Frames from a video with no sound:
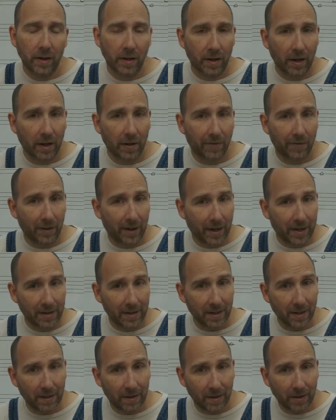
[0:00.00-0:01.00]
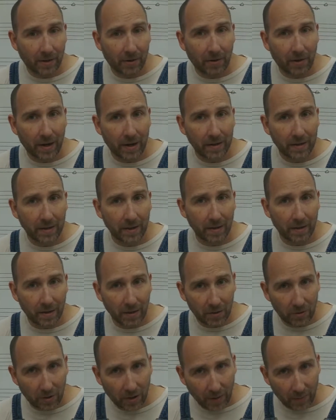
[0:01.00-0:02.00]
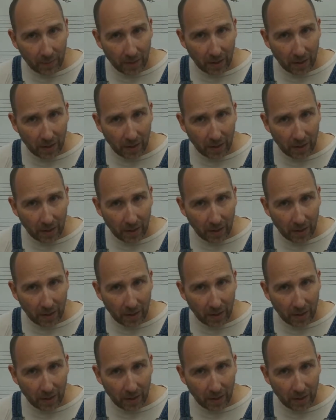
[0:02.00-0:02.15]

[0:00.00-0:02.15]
And if you accidentally cross it, then drop